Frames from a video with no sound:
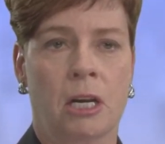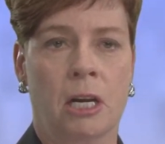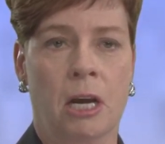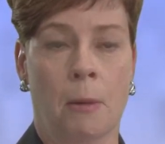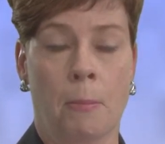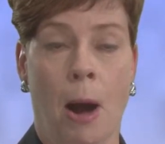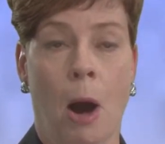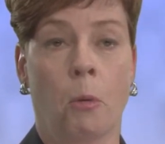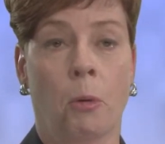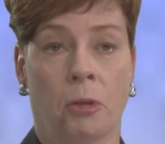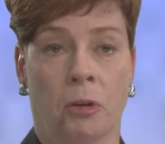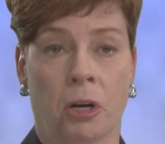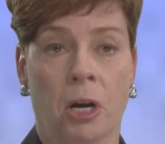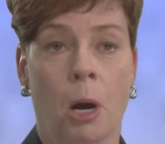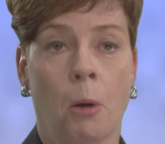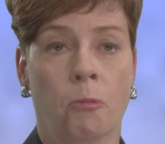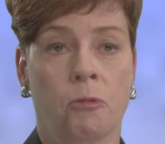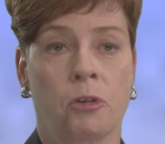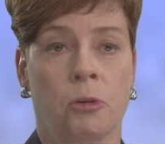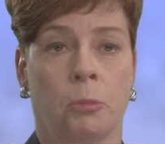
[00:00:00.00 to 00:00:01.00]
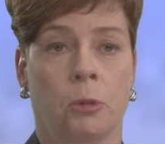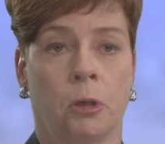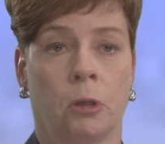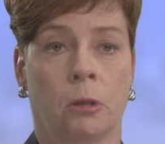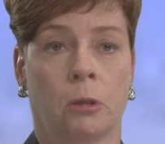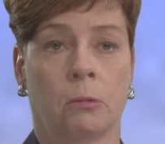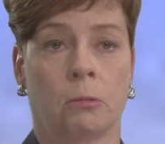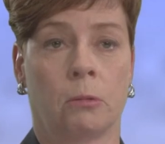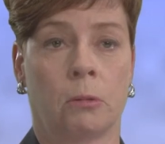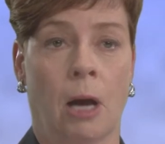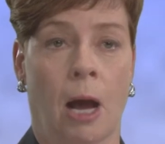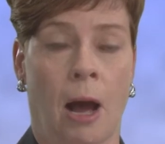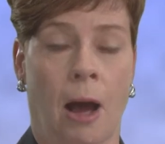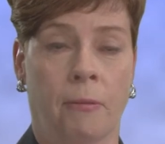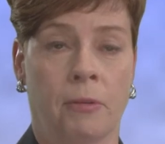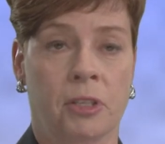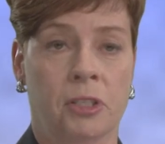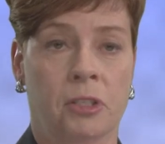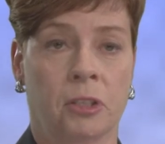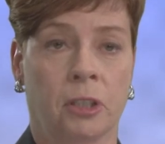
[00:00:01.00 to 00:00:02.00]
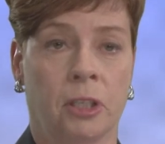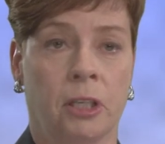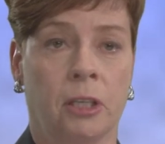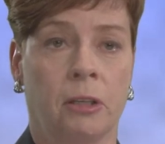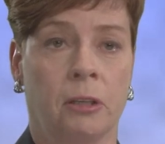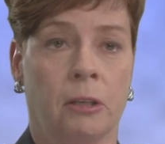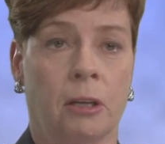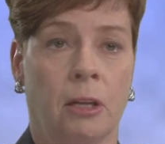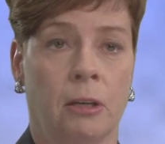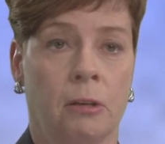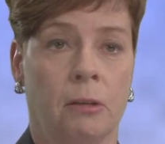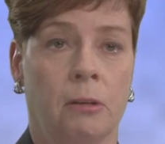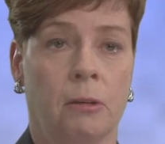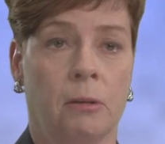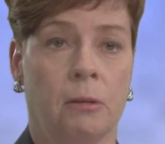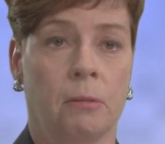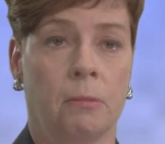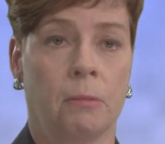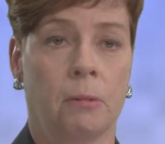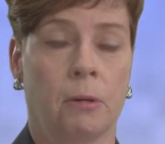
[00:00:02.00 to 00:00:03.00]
come out when they're comfortable, obviously, and